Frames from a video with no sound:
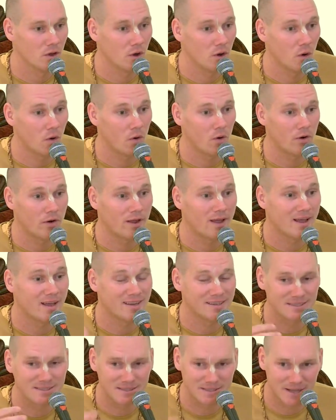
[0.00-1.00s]
or
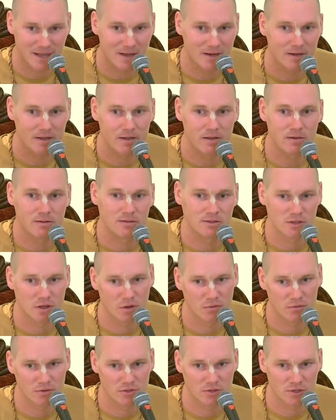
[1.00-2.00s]
extended
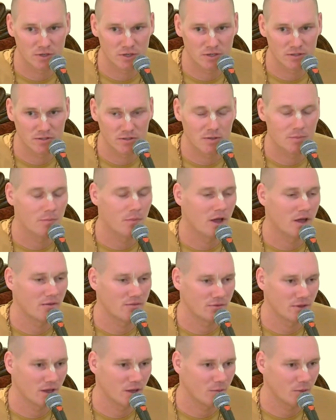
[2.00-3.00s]
selfishness. My
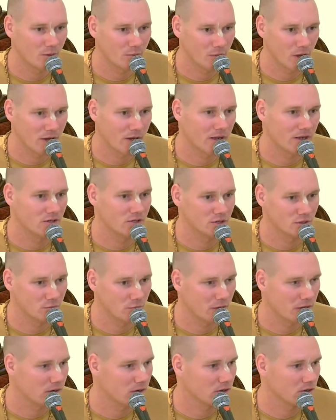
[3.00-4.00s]
family, my nation,
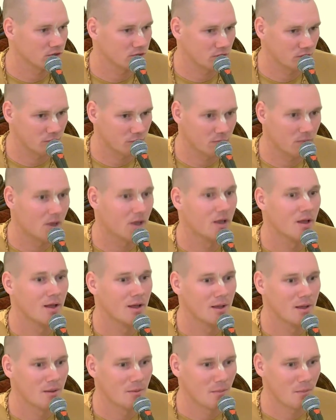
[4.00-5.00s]
my country,
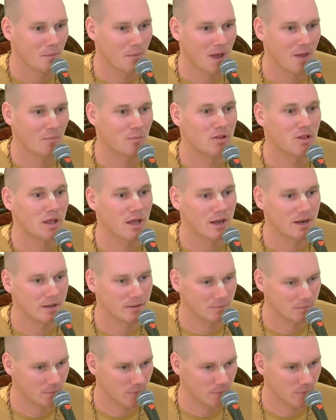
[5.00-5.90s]
my planet.